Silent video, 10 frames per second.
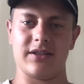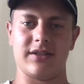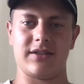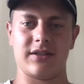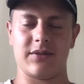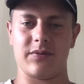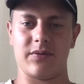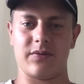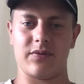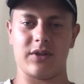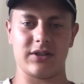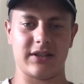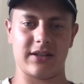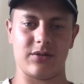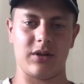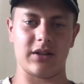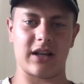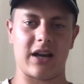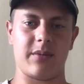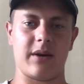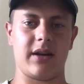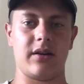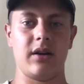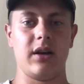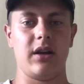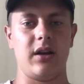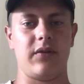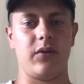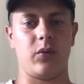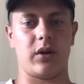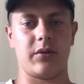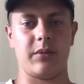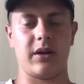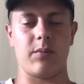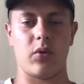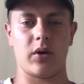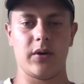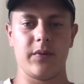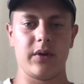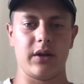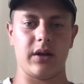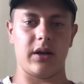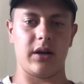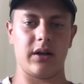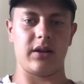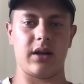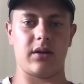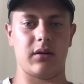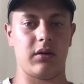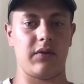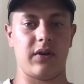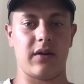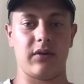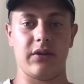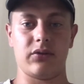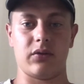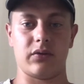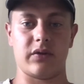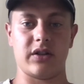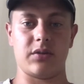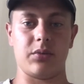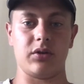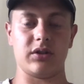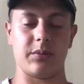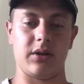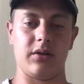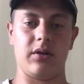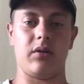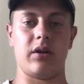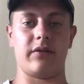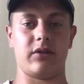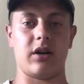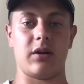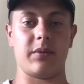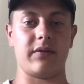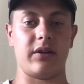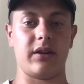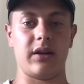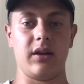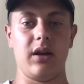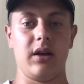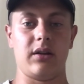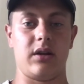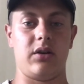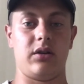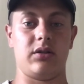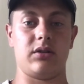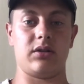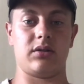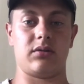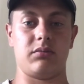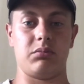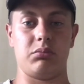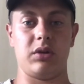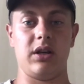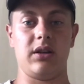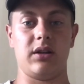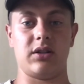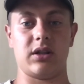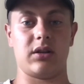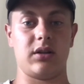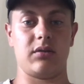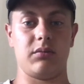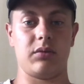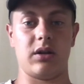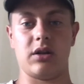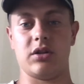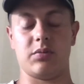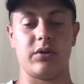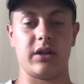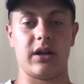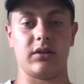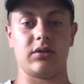It doesn't take too long time, and if you want to make more, then if you have leftover vegetables, I mean, you don't have to cut up everything, then you can just heat the chicken and then just bring it out.